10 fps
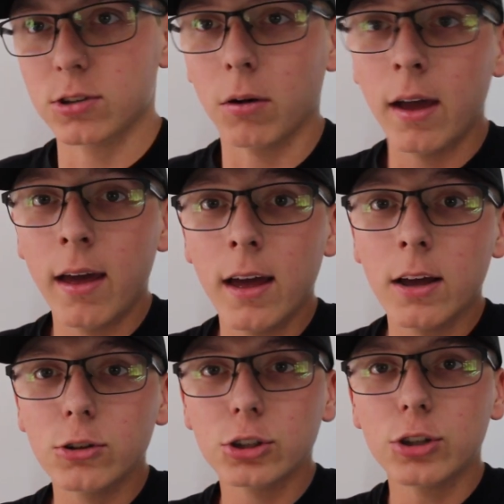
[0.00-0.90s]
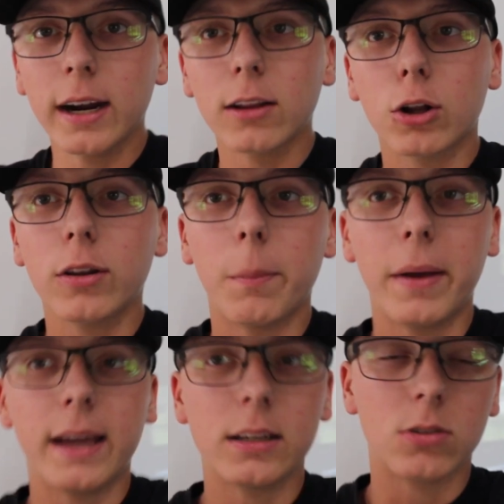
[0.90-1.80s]
So just trying to learn the
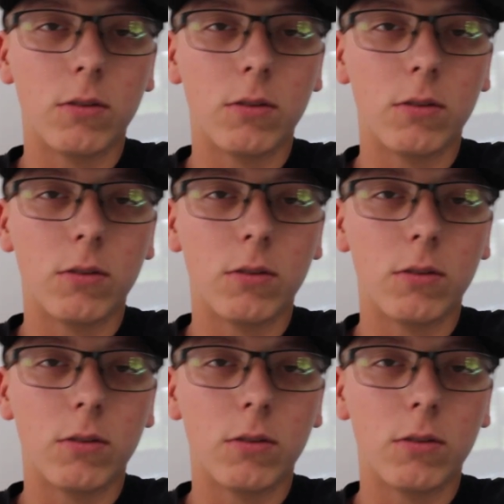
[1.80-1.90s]
pace